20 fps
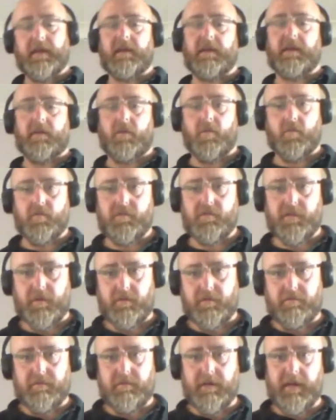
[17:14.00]
that can
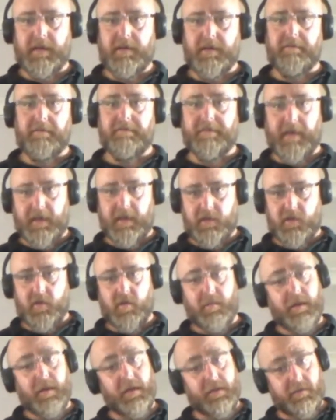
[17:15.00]
also create a
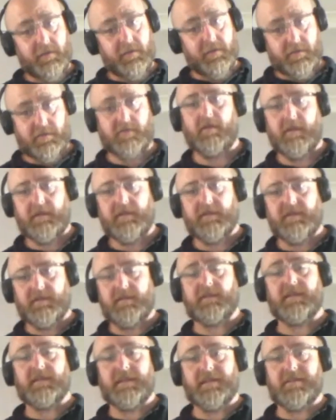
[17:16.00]
vacuum inside
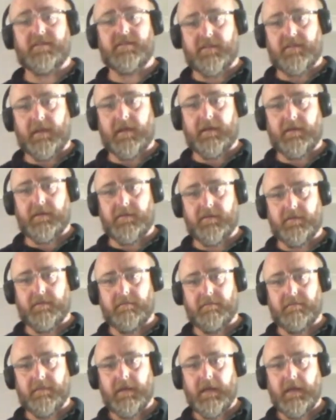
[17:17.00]
the
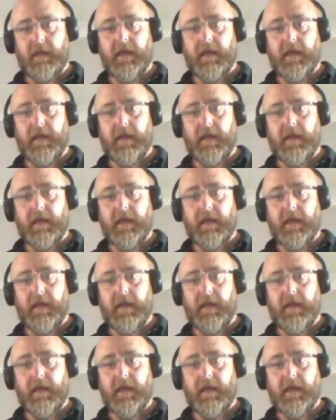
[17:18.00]
installation.